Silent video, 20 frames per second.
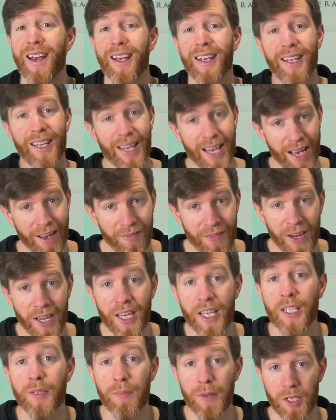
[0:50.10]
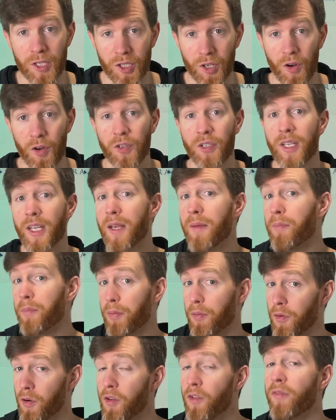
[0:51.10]
Caffeine has been shown to
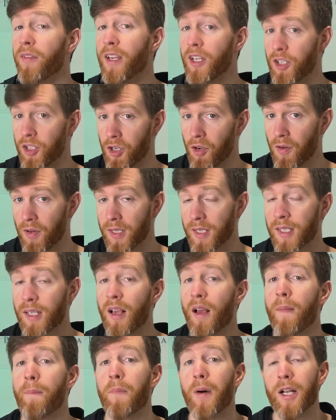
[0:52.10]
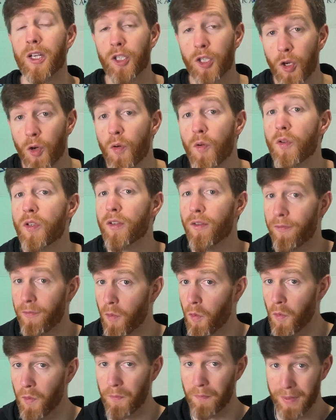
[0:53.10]
improve endurance by
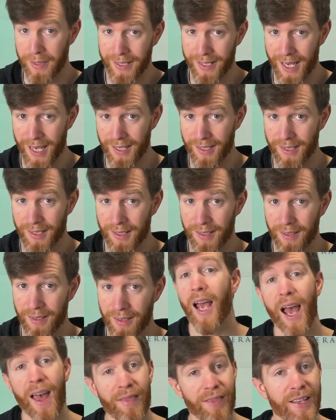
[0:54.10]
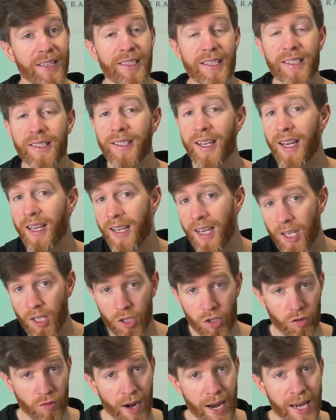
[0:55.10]
2-4%. And this is seen in
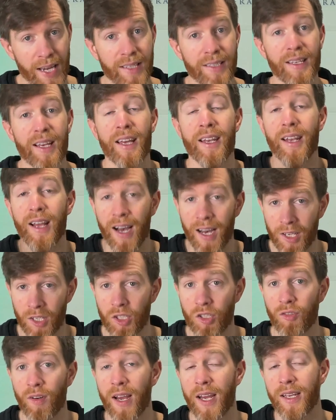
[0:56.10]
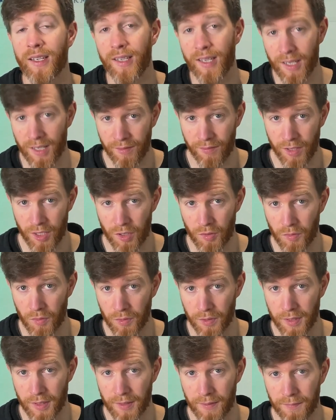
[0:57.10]
trained and untrained
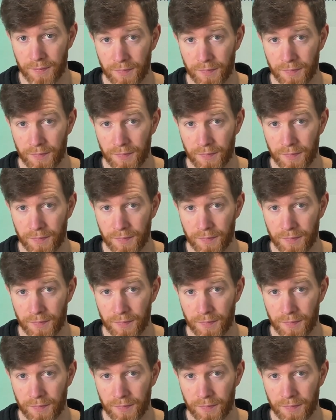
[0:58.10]
individuals.